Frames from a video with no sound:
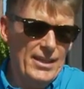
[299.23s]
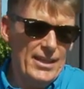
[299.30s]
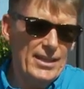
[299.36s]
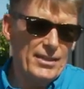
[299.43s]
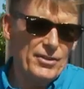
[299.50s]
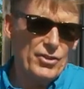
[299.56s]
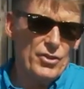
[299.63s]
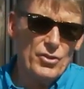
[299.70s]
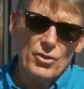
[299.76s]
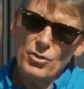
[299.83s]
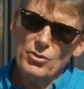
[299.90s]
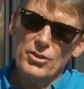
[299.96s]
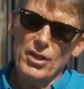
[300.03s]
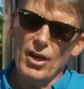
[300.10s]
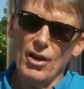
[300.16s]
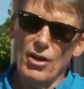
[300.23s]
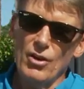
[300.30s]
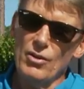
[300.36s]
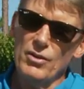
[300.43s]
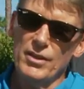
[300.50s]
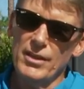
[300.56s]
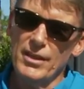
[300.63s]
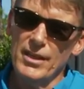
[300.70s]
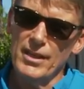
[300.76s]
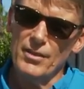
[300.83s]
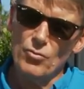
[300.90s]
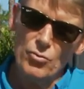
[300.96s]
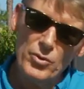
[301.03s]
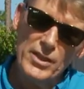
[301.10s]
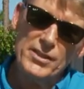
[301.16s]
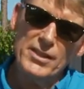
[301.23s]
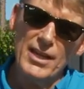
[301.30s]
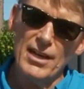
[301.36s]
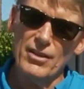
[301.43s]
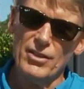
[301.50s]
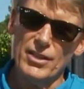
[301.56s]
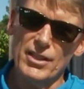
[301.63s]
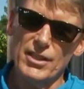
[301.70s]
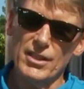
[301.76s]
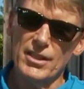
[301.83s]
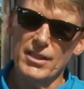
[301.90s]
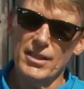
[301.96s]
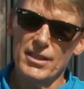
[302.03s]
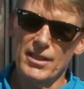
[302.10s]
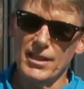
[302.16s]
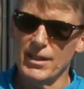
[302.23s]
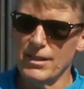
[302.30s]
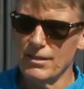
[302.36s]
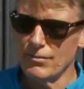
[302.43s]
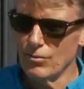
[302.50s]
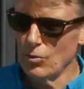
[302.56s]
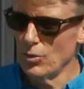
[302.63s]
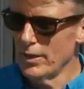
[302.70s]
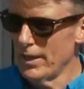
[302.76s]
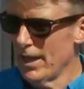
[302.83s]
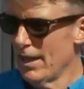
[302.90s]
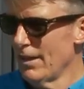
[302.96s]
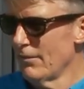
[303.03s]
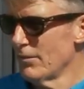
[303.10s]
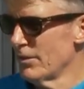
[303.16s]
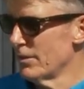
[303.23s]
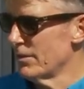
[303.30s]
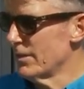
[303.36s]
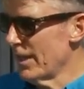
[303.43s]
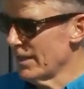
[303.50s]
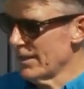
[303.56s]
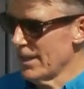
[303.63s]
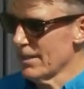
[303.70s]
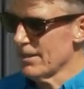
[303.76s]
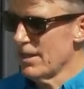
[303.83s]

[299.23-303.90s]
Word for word: is use it all, rinse it out good, and avoid having to take that